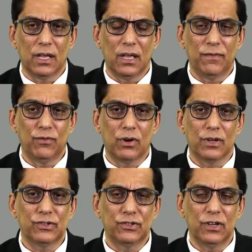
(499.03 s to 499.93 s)
If you
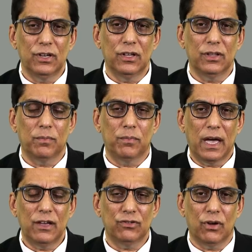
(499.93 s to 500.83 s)
consider the
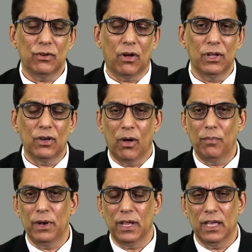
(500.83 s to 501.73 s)
banks on
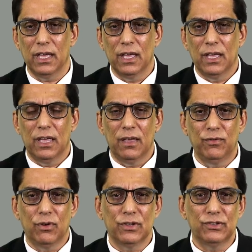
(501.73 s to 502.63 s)
oligopoly, if
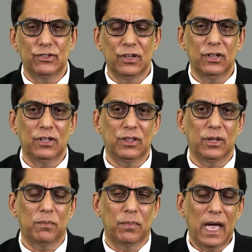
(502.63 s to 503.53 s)
you consider that
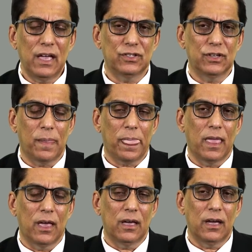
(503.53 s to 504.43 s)
the banks
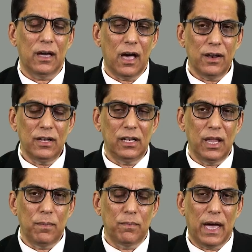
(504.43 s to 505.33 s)

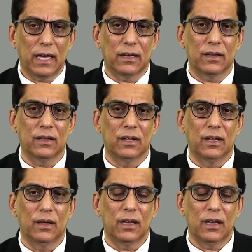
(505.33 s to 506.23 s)
currently bank
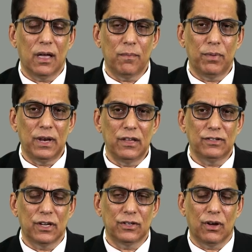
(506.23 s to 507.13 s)
companies
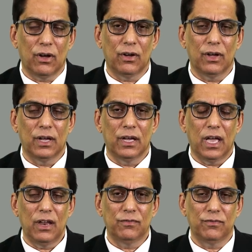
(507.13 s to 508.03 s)
that are
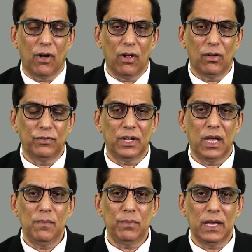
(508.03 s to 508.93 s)
involved,
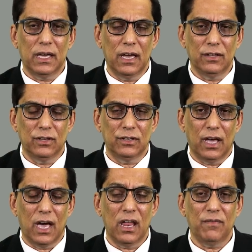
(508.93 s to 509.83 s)
implicated,
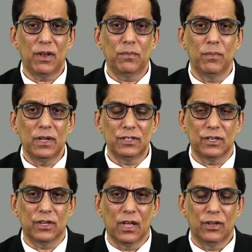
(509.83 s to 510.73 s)
and have
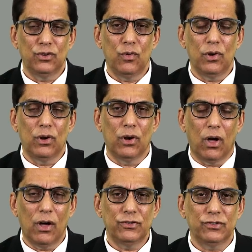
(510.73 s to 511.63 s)
admitted to
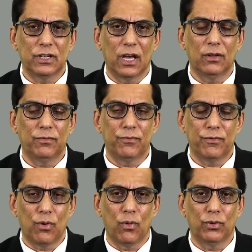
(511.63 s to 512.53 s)
large-scale
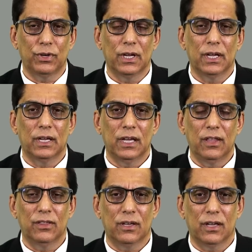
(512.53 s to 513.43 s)
fraud
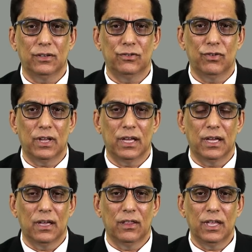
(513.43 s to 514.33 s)
in the country,
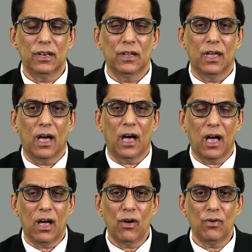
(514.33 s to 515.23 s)
then
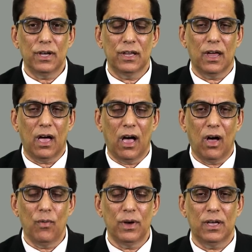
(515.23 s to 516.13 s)
how can
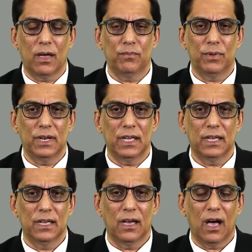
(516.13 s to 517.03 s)
our company,
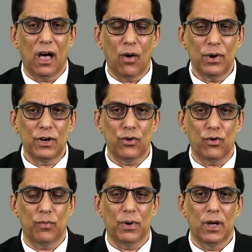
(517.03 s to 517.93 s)
our
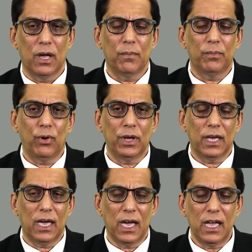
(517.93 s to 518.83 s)
group,
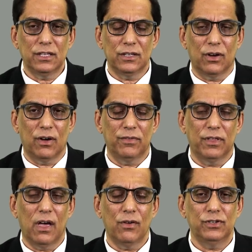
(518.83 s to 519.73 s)
employing
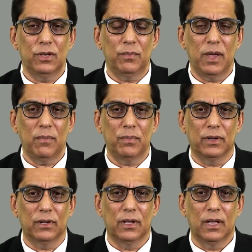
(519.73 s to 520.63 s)
8,500
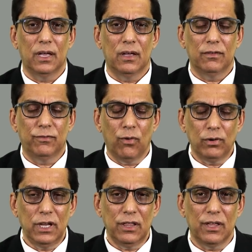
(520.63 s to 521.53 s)
people,
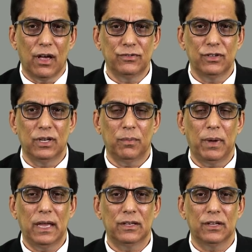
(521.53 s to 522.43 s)
40,000
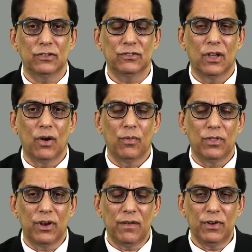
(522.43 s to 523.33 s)
dependents, with
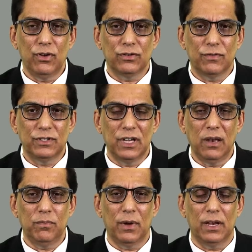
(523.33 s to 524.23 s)
revenues of
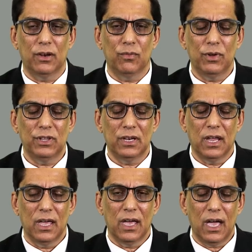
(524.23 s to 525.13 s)
10 billion, with an
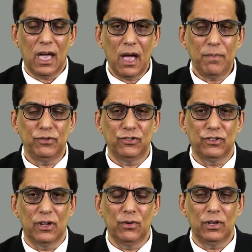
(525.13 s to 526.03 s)

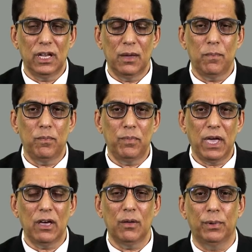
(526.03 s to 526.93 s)
absolutely
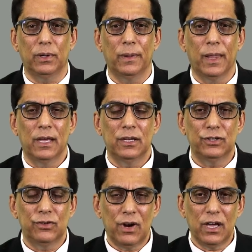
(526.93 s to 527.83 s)
impeccable
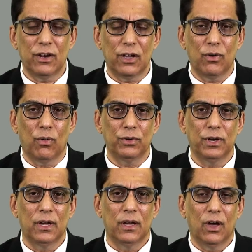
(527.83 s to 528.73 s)
track record
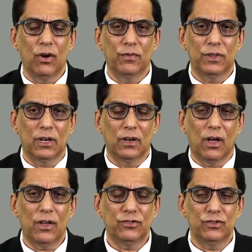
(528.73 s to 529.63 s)
over the
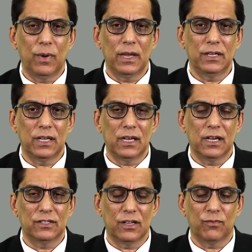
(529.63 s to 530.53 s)
last 20
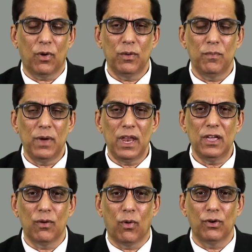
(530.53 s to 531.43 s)
years, have won many
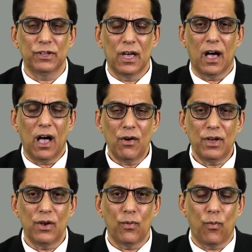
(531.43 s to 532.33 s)
awards, how
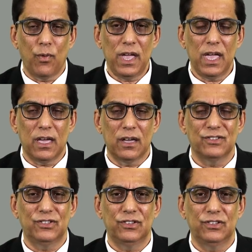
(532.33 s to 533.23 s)
can we
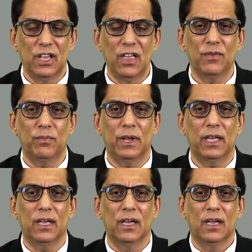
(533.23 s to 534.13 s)

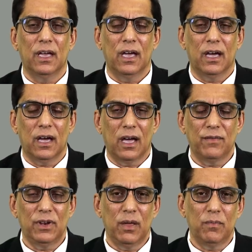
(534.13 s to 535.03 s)
conceivably have
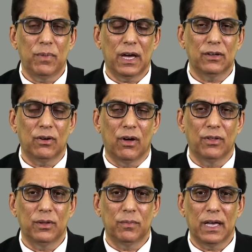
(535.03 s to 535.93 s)
an impact
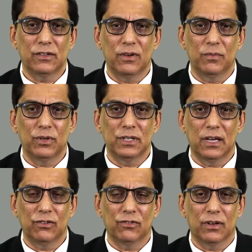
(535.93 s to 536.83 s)
on the bank's
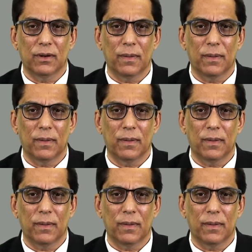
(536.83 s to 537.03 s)
reputation?